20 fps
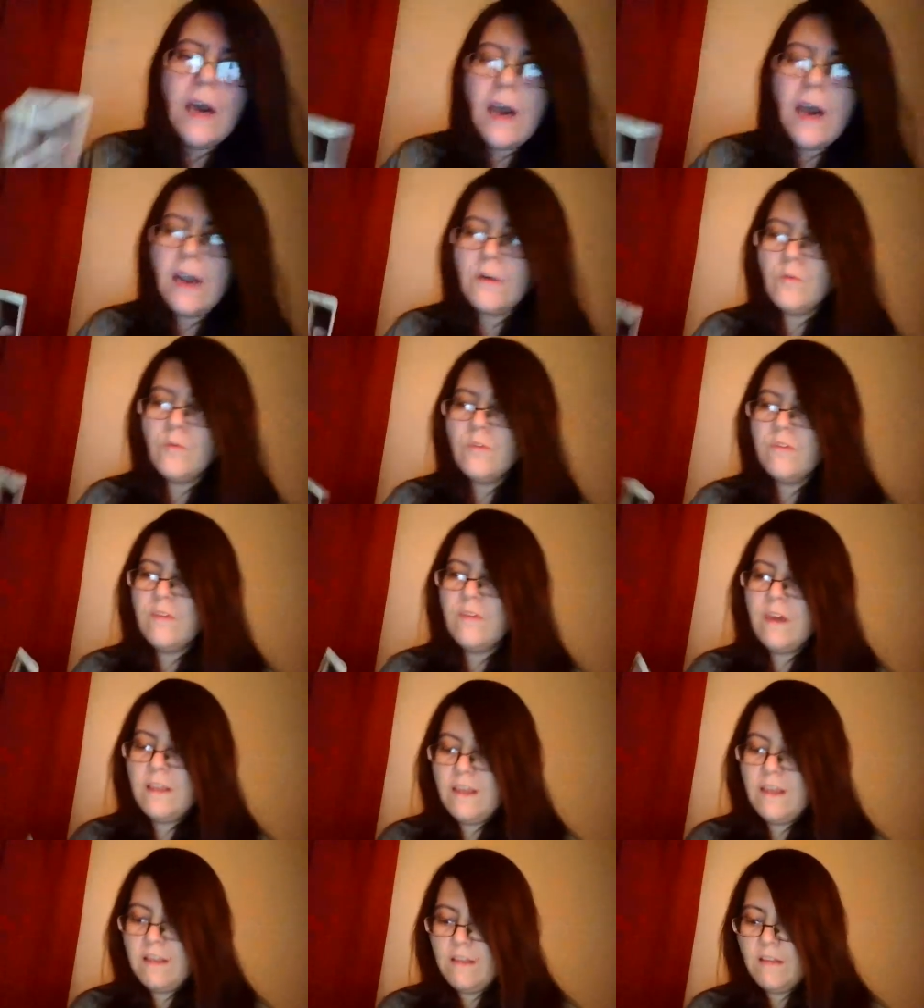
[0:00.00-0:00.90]
I would
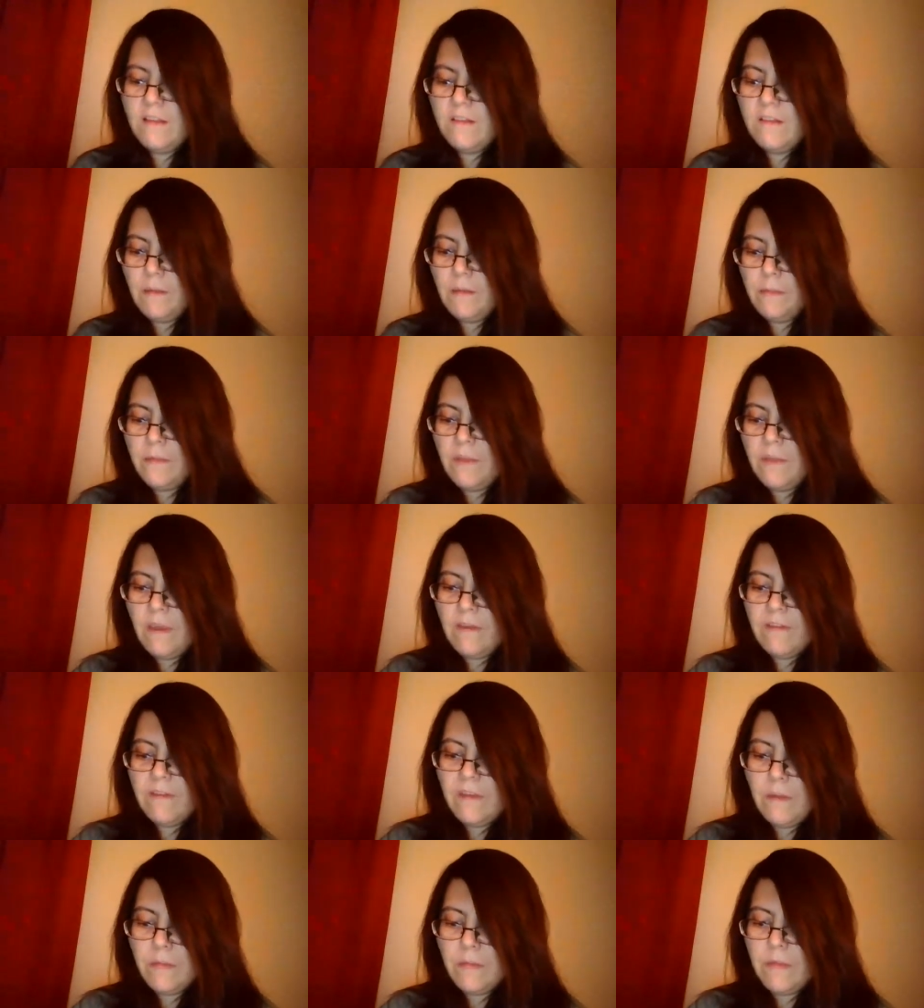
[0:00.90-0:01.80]
say that in
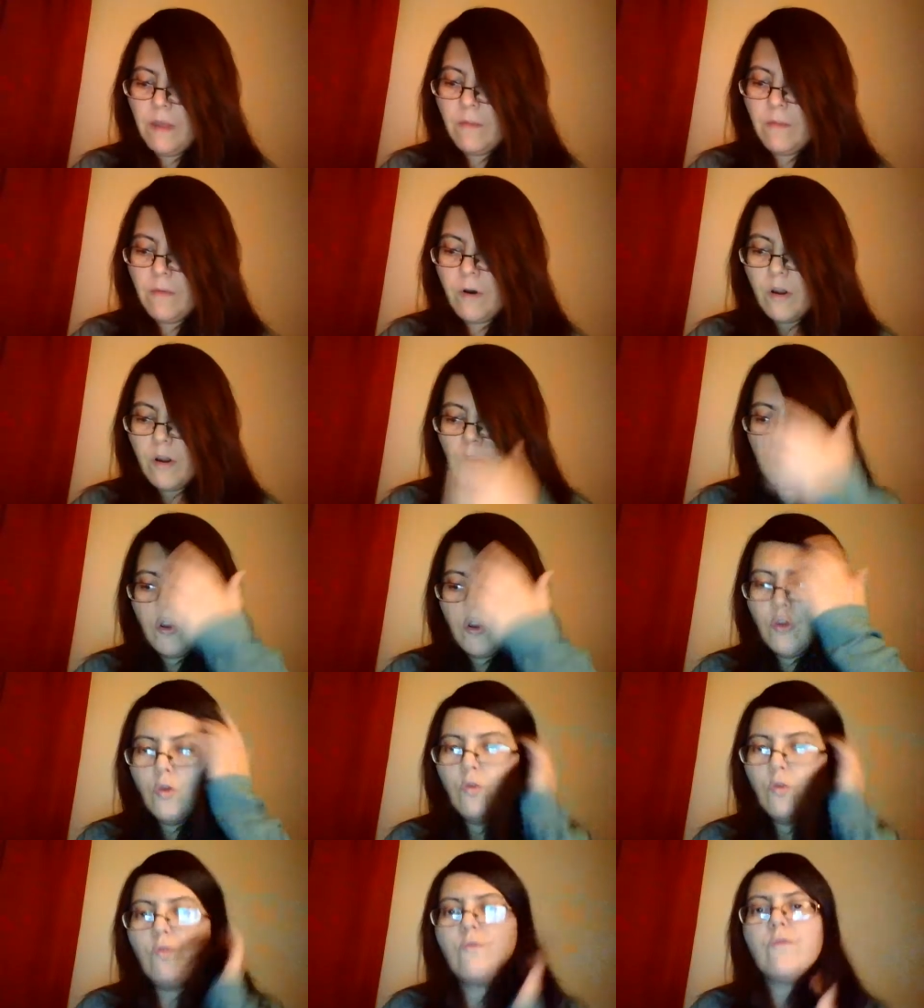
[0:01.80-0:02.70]
September
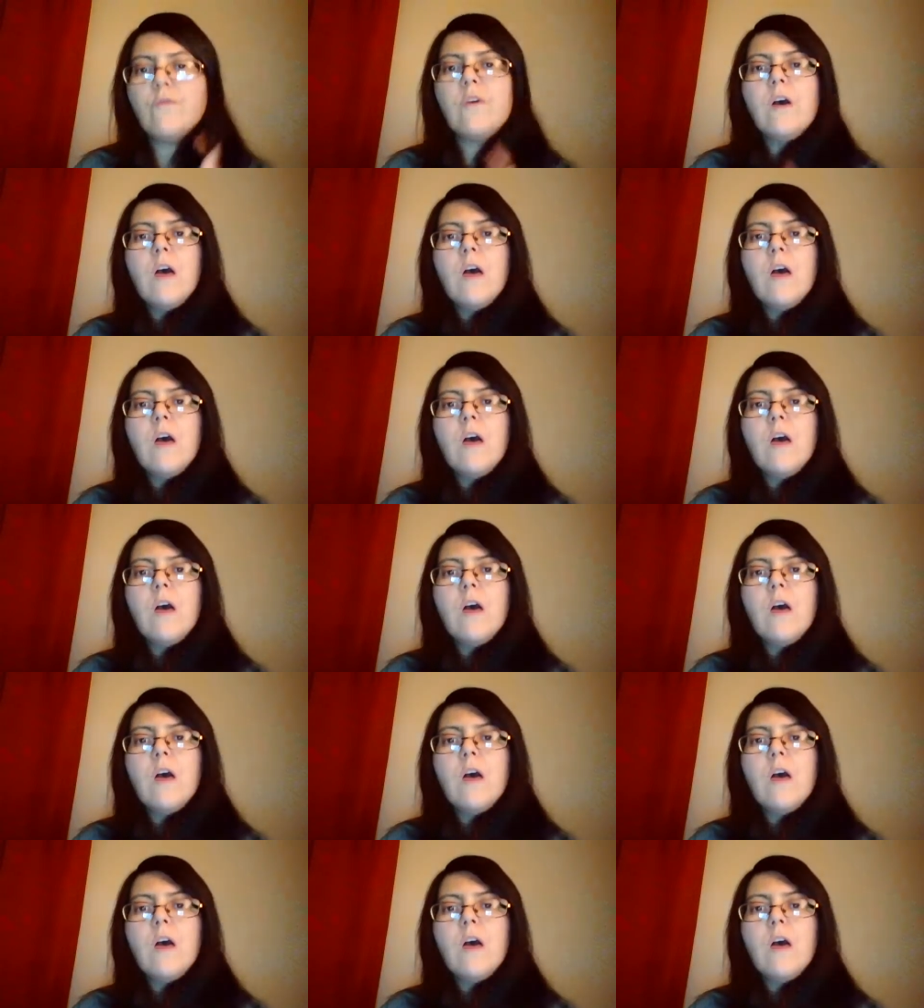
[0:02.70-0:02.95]
you've